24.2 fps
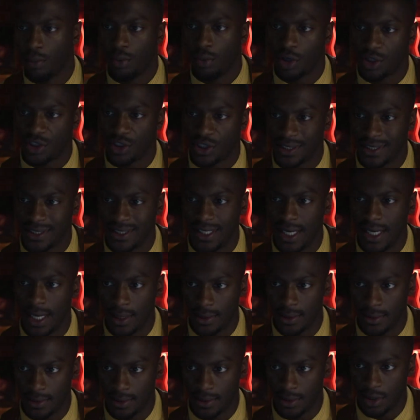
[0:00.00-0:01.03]
Brooks and
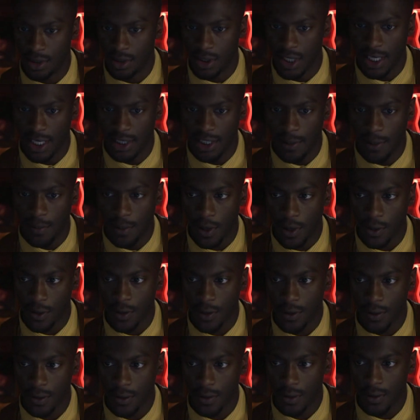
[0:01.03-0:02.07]
Dunn. You got that,
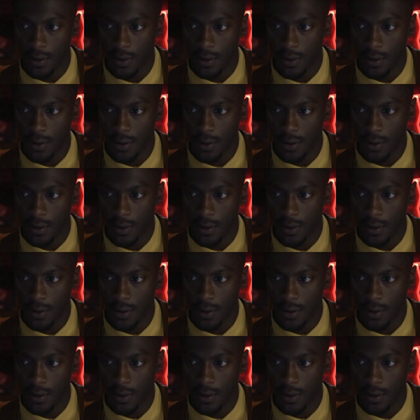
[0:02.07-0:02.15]
Parker?